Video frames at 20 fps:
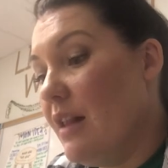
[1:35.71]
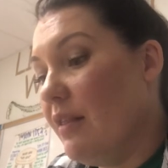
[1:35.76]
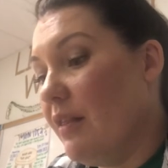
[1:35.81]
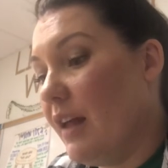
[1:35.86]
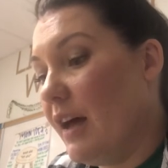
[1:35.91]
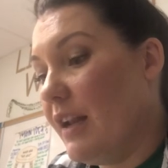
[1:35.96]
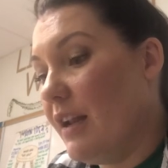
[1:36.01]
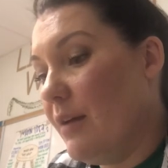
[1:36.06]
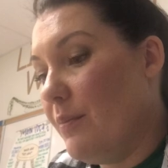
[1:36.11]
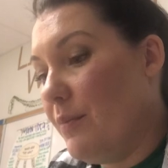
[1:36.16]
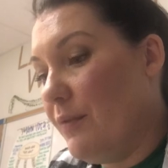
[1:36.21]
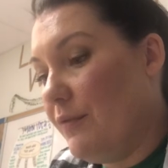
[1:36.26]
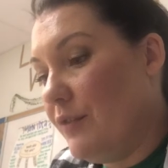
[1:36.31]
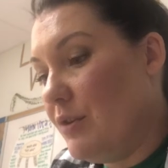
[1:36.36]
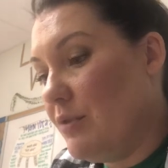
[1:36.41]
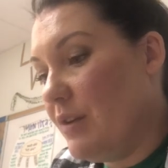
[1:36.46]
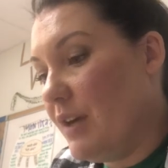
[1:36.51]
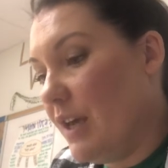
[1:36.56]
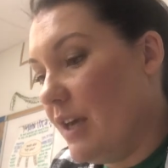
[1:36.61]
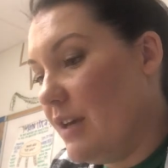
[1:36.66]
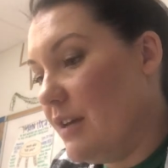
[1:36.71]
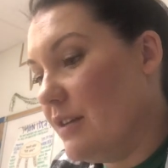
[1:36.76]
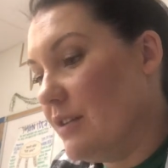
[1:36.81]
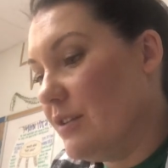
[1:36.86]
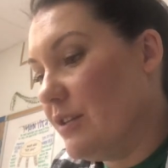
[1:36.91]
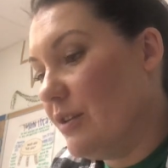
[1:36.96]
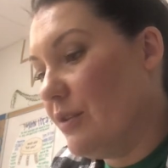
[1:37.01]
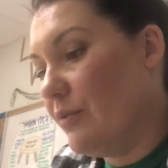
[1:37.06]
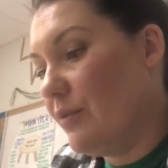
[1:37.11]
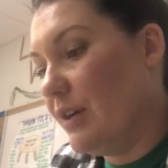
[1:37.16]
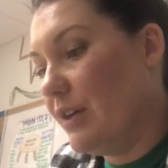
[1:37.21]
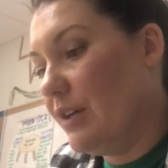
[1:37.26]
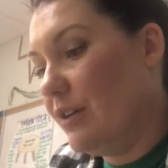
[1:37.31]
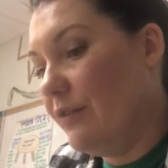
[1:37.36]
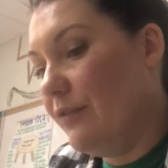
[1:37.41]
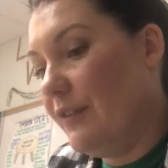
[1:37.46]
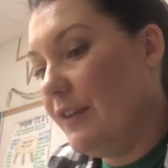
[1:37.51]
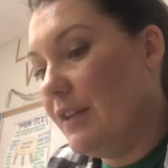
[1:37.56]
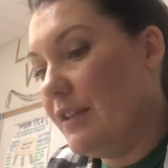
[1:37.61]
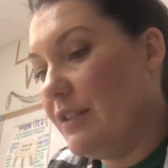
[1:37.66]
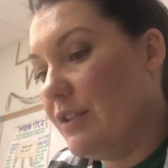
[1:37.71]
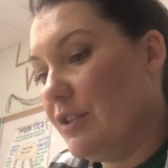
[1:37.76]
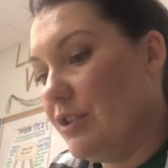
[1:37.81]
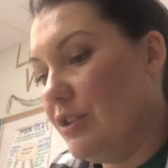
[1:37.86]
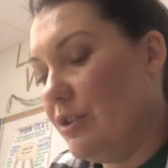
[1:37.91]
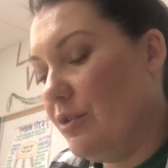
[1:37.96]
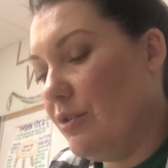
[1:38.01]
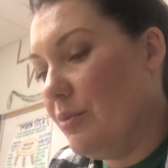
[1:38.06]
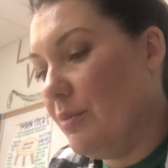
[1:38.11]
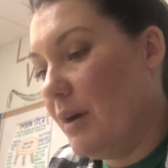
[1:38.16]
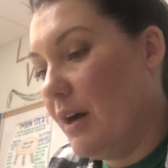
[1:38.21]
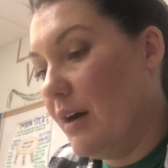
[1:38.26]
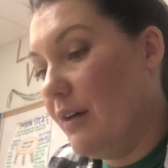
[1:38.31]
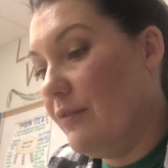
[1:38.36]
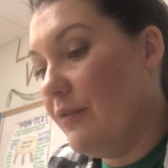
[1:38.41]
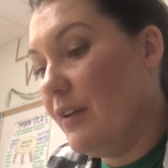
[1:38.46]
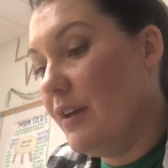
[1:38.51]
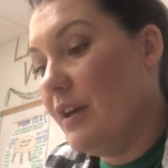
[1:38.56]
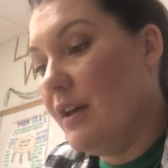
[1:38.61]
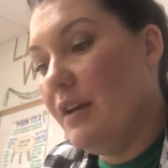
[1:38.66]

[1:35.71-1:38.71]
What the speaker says: line up a few cans on a rail fence and shoot them off.